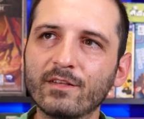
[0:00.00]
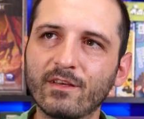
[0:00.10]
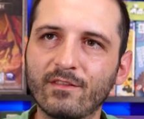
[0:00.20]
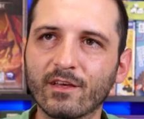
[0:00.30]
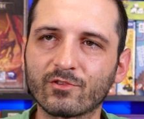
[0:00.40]
I
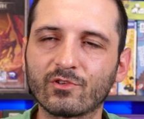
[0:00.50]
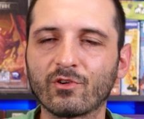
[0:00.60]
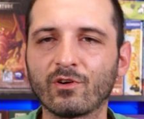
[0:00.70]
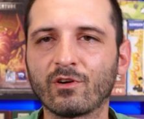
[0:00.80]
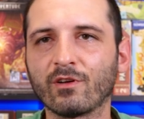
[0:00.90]
take the extra
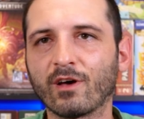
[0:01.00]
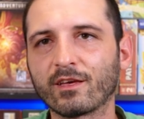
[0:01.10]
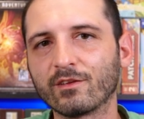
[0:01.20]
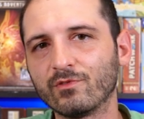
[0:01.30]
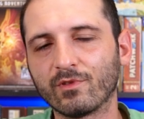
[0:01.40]
turn
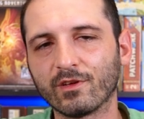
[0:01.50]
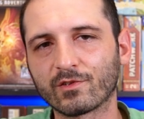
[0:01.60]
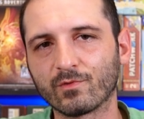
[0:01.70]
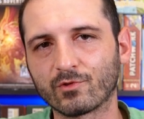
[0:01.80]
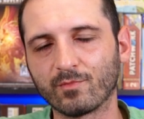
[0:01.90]
I can do
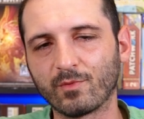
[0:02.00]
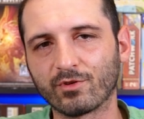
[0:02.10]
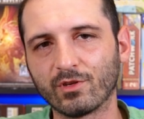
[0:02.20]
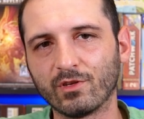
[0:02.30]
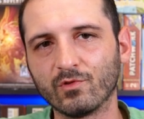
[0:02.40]
this which will be
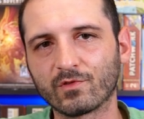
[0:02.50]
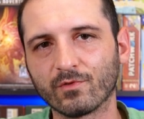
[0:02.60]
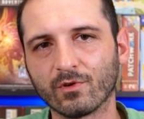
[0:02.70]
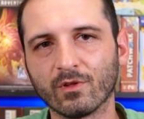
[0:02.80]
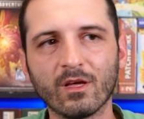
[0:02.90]
pretty
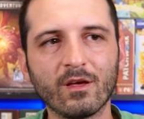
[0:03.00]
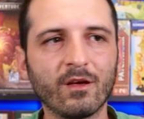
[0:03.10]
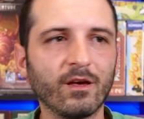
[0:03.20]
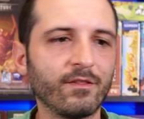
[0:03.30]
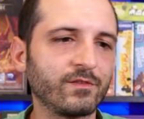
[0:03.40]
useful.
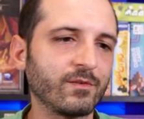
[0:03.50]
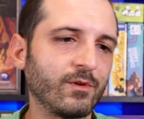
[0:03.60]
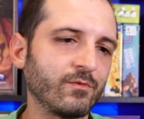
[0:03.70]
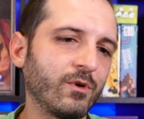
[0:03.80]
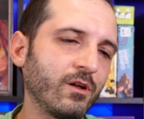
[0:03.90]
And then
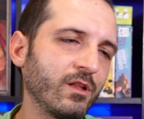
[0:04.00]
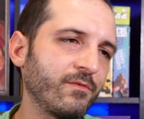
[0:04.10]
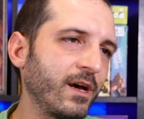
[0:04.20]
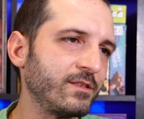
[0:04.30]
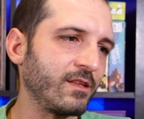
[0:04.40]
someone else, well,
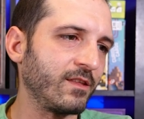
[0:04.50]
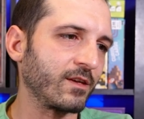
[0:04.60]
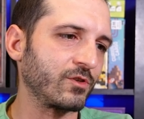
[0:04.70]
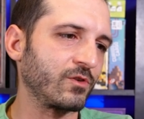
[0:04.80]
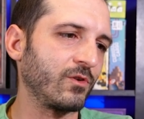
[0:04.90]
if I take the
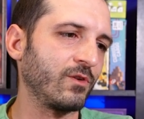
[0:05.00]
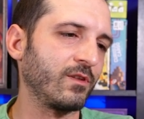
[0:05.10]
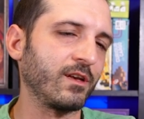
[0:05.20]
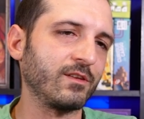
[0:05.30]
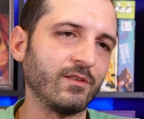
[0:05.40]
extra turn,
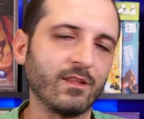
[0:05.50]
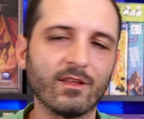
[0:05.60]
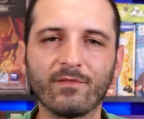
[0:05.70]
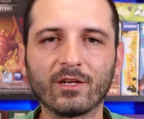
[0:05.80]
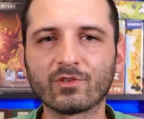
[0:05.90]
then I can. And
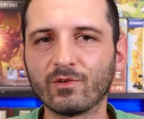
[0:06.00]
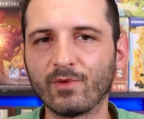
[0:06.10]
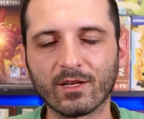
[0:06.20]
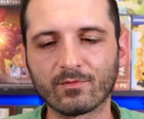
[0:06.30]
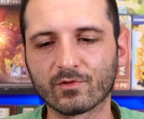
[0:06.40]
then eventually
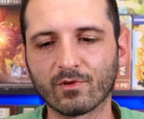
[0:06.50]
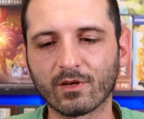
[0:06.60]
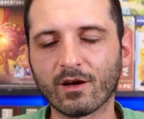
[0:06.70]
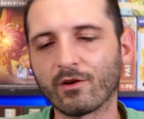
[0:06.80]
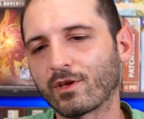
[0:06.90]
we end up just
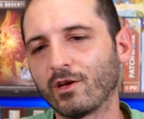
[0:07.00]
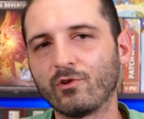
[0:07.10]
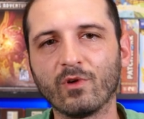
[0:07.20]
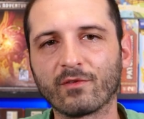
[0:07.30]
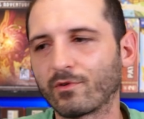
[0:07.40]
going, oh, okay,
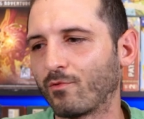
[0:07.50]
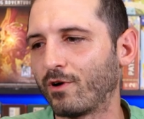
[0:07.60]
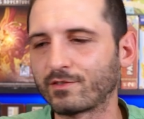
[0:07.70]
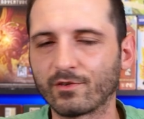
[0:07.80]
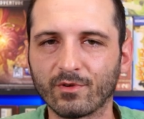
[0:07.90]
whoever
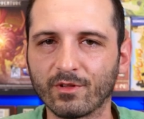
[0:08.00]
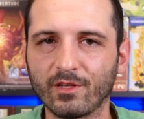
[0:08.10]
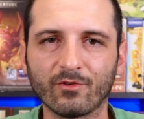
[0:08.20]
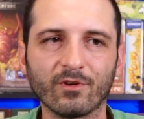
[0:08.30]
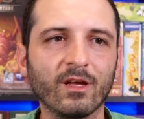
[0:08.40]
wants it
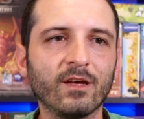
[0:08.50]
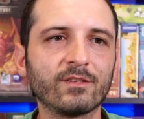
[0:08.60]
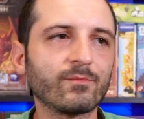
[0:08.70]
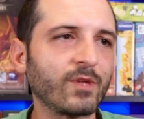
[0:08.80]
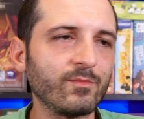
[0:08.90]
really. Or
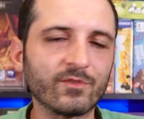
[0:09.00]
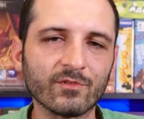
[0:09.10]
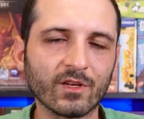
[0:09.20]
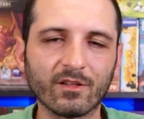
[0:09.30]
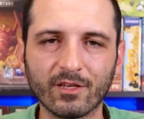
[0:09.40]
sometimes
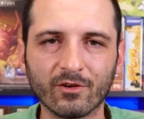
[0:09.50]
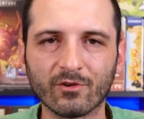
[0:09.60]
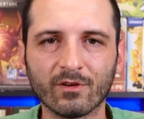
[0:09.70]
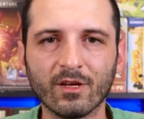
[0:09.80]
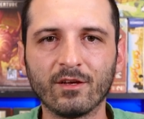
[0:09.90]
there's a
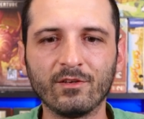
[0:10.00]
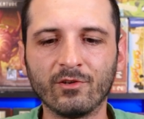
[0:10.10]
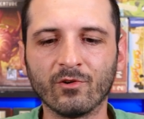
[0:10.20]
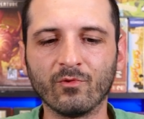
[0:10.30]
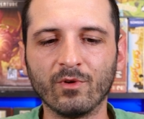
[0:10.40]
clear,
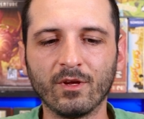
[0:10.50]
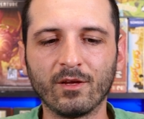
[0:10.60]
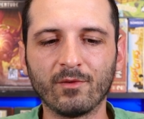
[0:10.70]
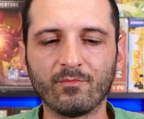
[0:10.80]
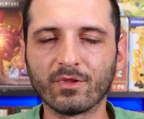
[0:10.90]
you know,
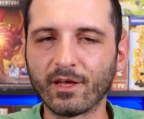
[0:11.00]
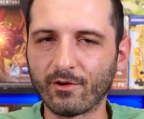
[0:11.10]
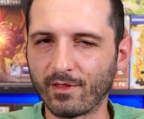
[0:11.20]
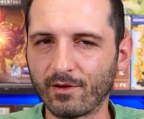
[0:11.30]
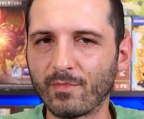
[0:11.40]

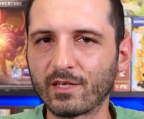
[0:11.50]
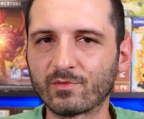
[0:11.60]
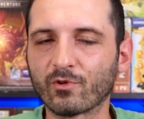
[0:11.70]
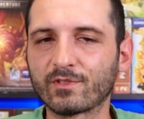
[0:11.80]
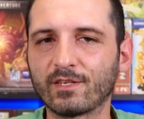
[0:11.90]
player that it
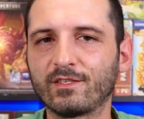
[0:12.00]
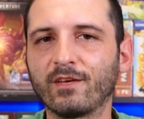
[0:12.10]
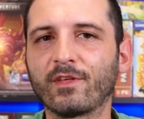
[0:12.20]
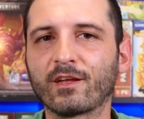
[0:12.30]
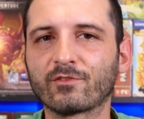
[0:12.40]
makes more sense to
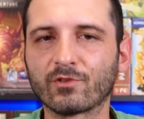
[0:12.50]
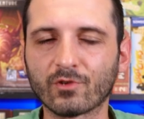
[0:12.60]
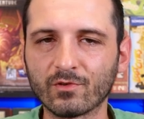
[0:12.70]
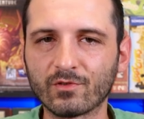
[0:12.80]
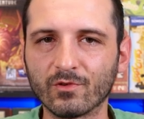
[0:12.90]
give that extra
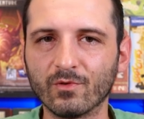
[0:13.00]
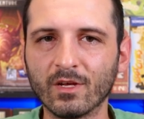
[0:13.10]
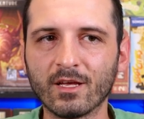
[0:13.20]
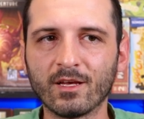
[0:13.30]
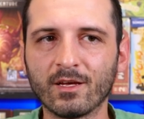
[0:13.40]
turn to.
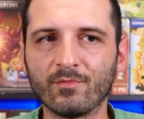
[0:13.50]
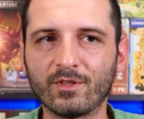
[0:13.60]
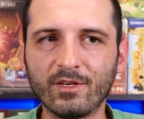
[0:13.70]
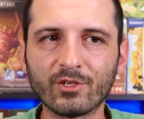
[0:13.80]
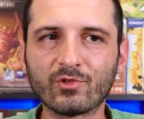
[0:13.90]

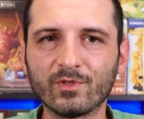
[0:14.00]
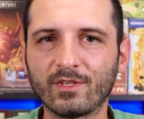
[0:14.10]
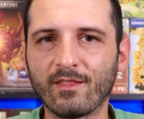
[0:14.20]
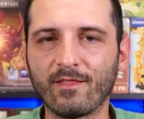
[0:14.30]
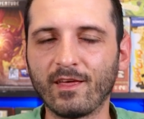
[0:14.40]
But the issue is
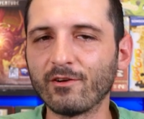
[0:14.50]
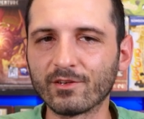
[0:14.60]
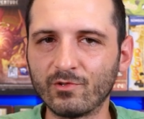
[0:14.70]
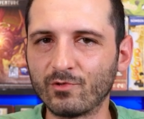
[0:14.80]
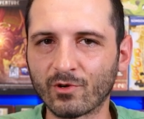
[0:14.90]
then they
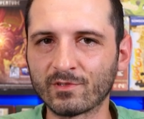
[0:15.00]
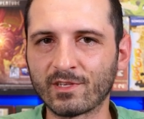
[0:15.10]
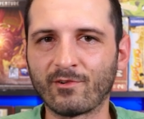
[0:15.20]
got two turns